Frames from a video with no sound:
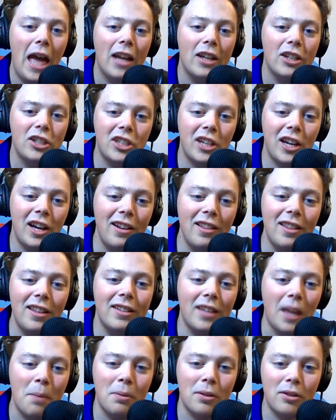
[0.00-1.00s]
Share
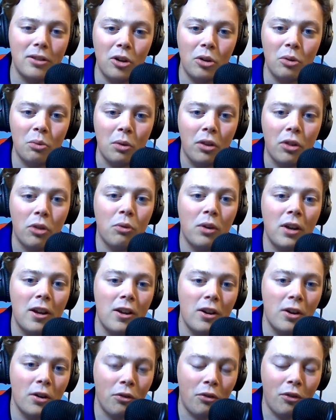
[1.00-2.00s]
this episode with 3
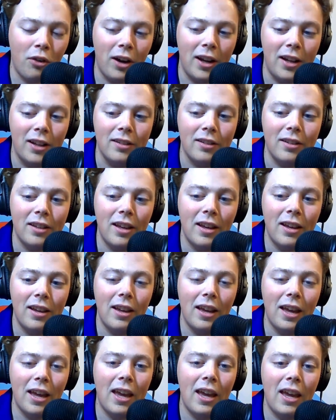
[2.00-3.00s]
of your friends,
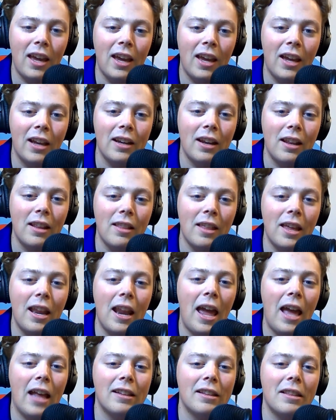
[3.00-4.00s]
and then
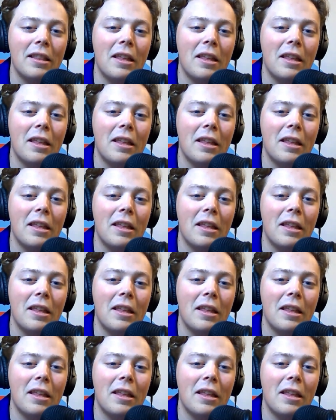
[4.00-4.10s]
ask